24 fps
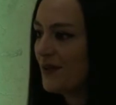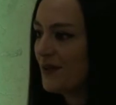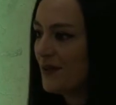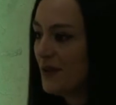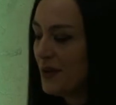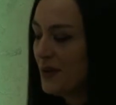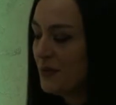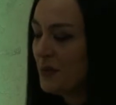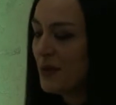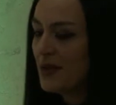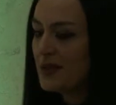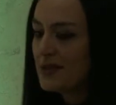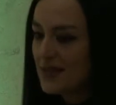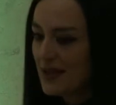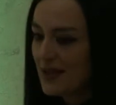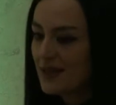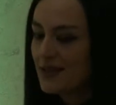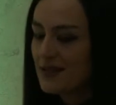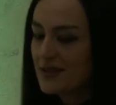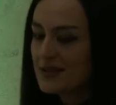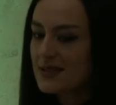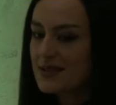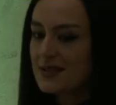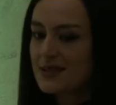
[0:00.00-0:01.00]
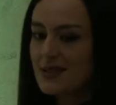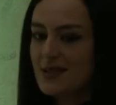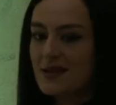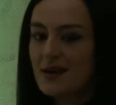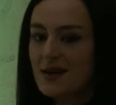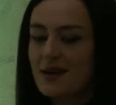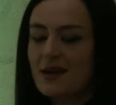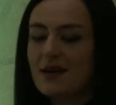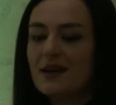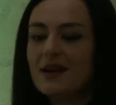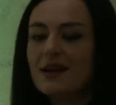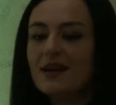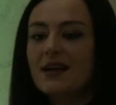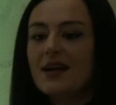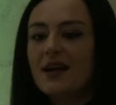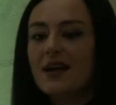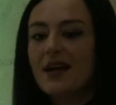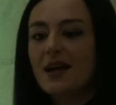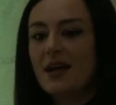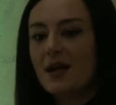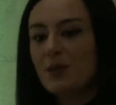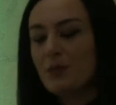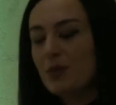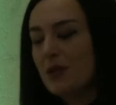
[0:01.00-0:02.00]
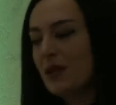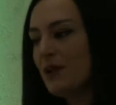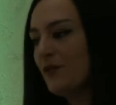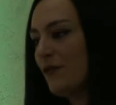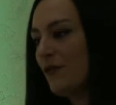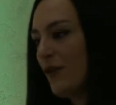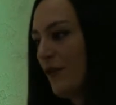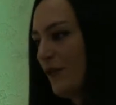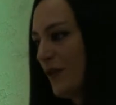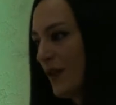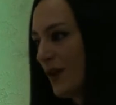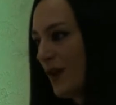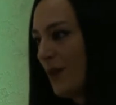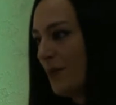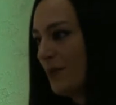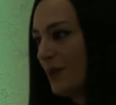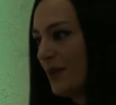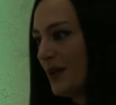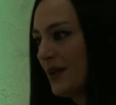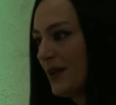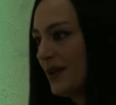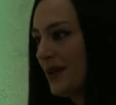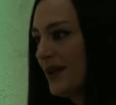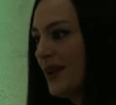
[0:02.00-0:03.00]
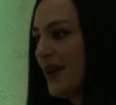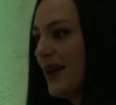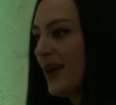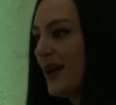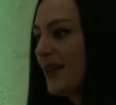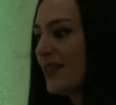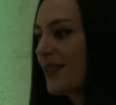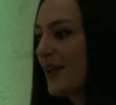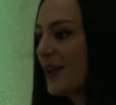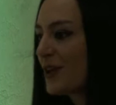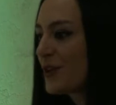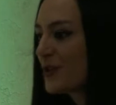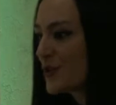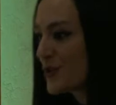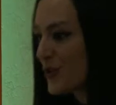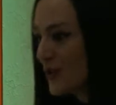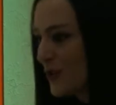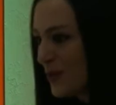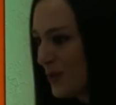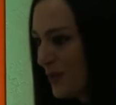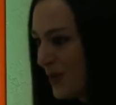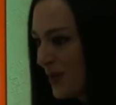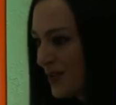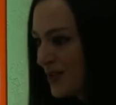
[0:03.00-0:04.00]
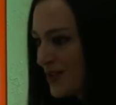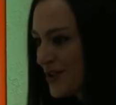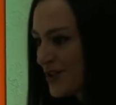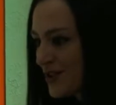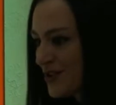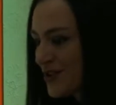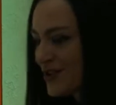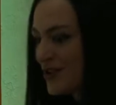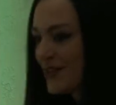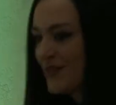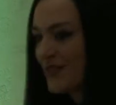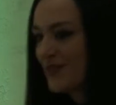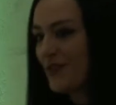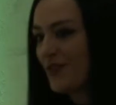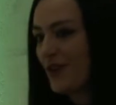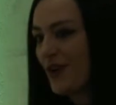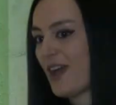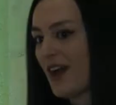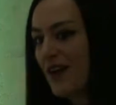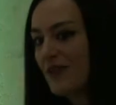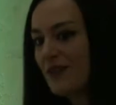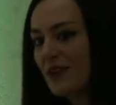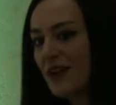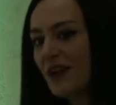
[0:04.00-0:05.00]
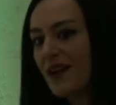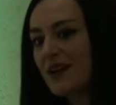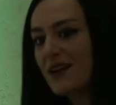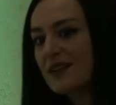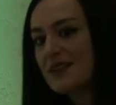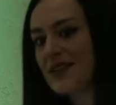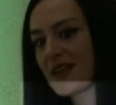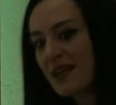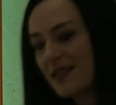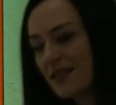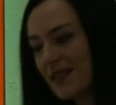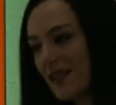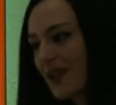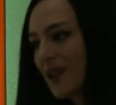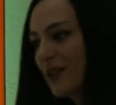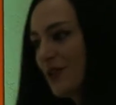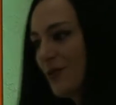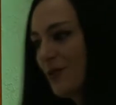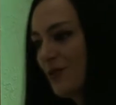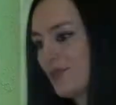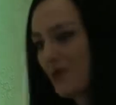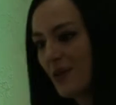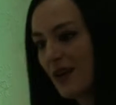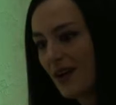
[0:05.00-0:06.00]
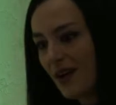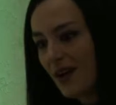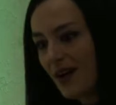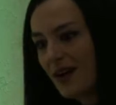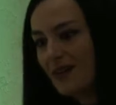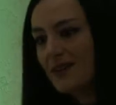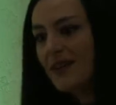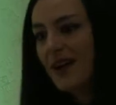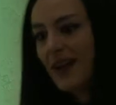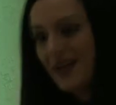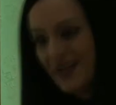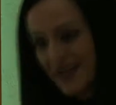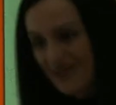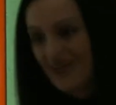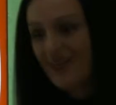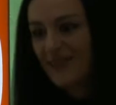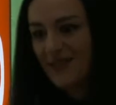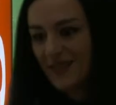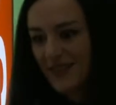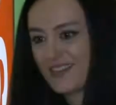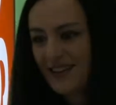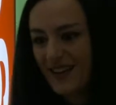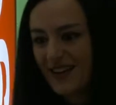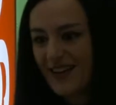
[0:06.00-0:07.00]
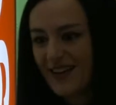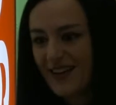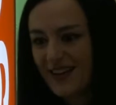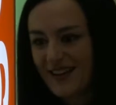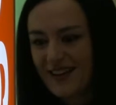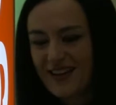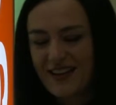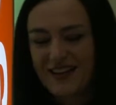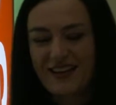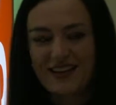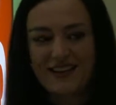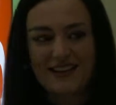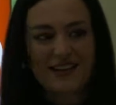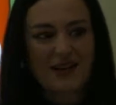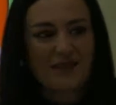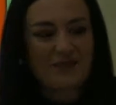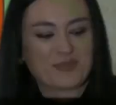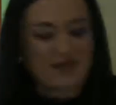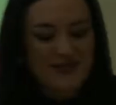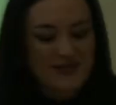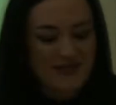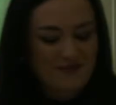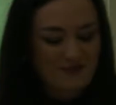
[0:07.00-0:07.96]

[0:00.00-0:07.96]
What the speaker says: females, and this is the belief of the company. Thank you so much for having us, and thank you, Rada and the delegates.